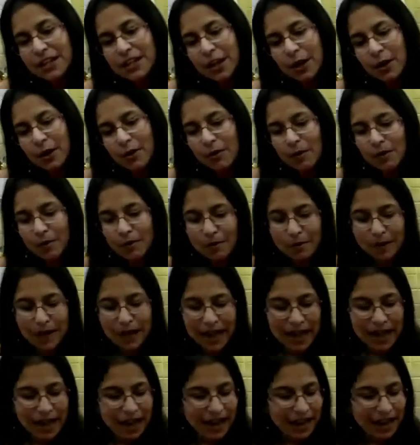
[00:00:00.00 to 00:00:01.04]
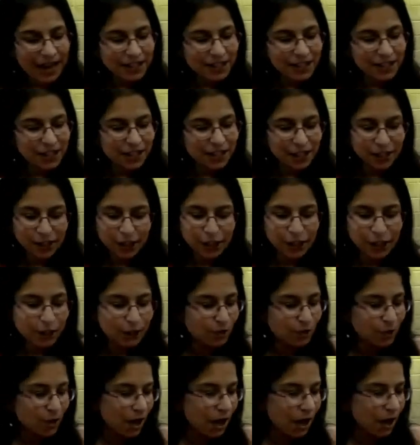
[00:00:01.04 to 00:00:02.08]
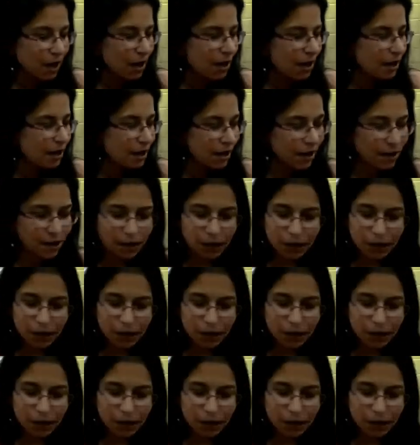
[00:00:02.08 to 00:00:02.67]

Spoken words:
So as you are